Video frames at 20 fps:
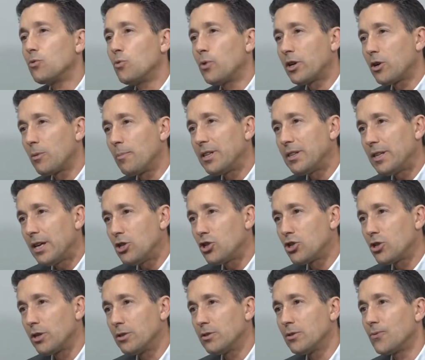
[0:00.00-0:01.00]

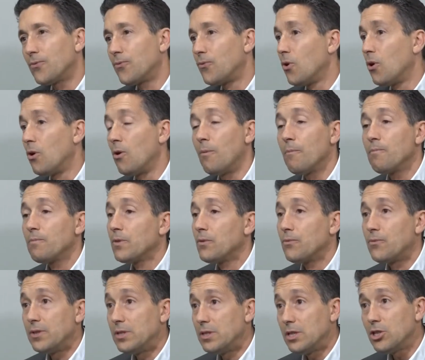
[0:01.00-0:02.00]
recommendations for
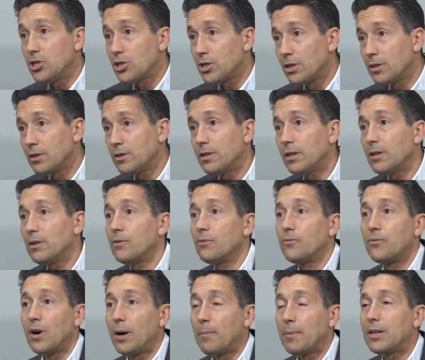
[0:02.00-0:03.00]
physicians,
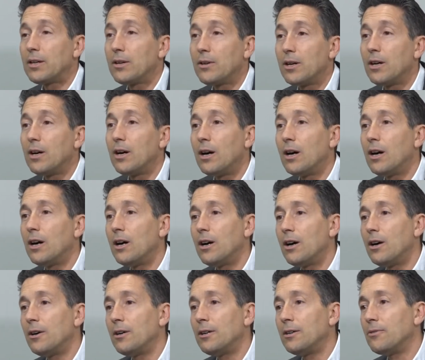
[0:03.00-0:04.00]

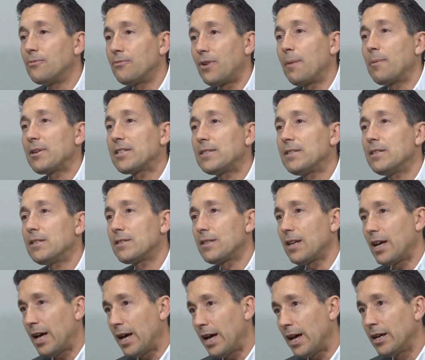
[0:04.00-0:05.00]
pharmacists,
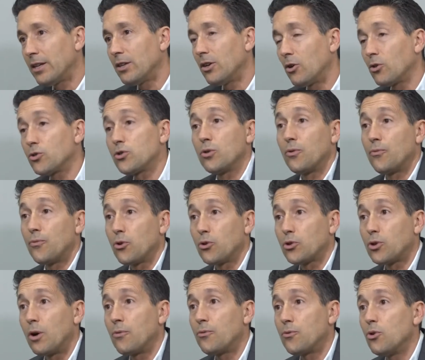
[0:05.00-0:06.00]
and also for,
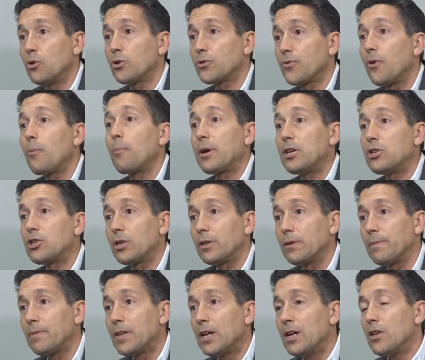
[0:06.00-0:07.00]
of course, for patients.
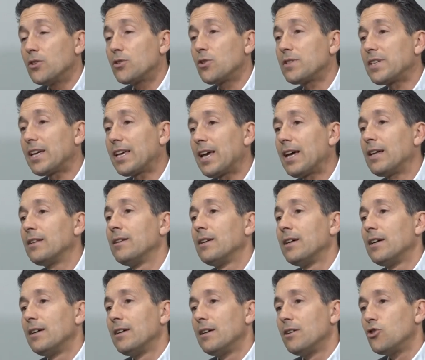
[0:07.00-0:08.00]
So they can
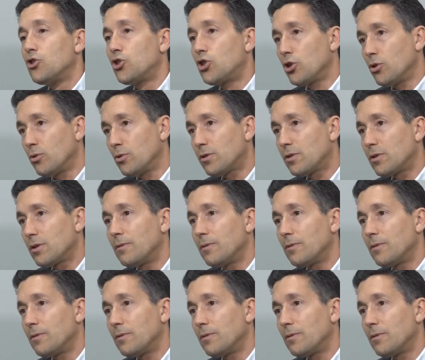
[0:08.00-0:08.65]
choose